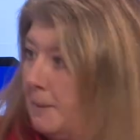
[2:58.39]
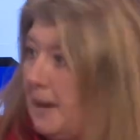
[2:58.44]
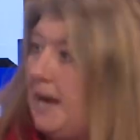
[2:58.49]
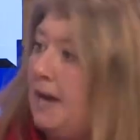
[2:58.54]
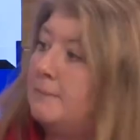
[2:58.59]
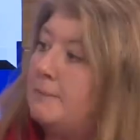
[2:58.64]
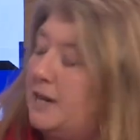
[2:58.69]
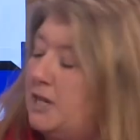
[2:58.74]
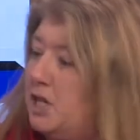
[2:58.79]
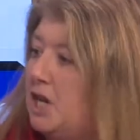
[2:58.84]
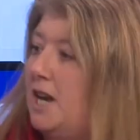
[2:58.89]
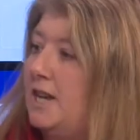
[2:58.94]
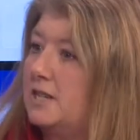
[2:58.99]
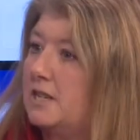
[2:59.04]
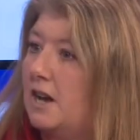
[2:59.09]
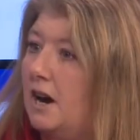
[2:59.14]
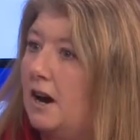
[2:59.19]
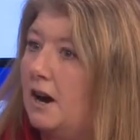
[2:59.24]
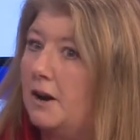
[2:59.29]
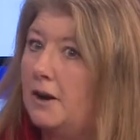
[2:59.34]
pay my
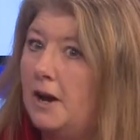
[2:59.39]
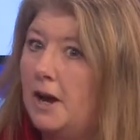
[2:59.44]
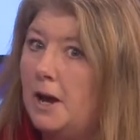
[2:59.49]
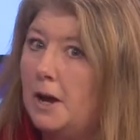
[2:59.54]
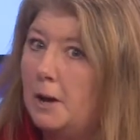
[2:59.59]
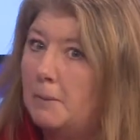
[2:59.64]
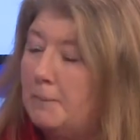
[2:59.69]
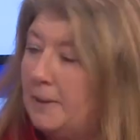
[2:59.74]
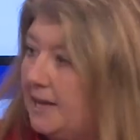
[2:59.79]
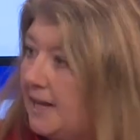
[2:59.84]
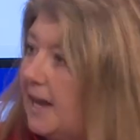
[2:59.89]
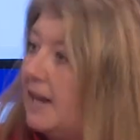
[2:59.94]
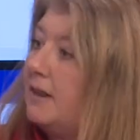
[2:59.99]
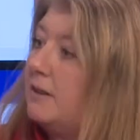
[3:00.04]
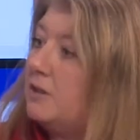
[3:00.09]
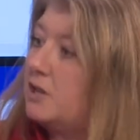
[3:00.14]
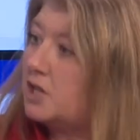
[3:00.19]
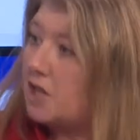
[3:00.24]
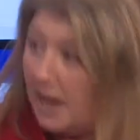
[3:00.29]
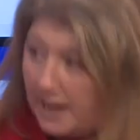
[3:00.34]
Chase card, but
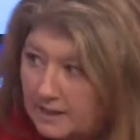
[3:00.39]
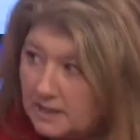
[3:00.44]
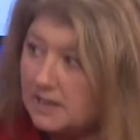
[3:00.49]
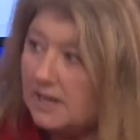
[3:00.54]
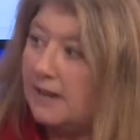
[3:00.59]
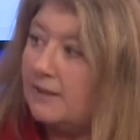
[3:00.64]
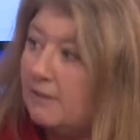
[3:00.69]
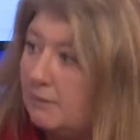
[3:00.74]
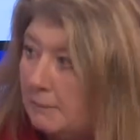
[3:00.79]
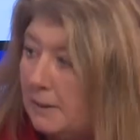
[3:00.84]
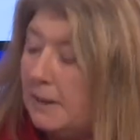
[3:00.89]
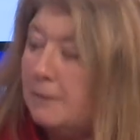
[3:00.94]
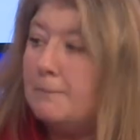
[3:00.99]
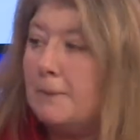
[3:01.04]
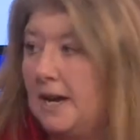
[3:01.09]
then Chase gives me